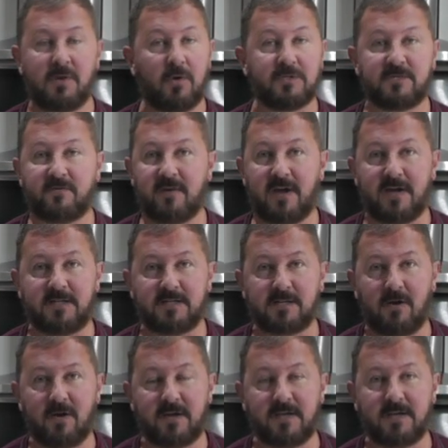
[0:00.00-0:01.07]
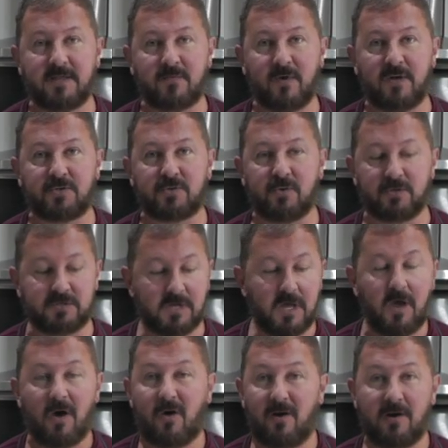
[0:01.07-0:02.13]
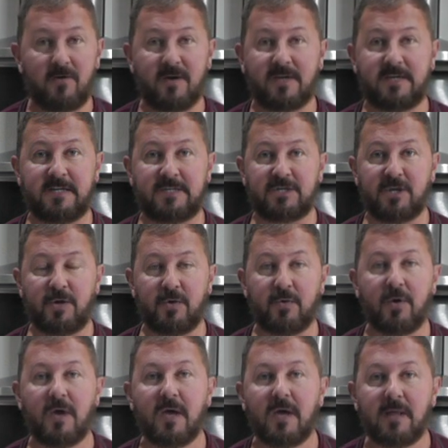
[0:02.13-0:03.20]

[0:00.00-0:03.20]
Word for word: lots of ladies like it in the restaurants. I like it too.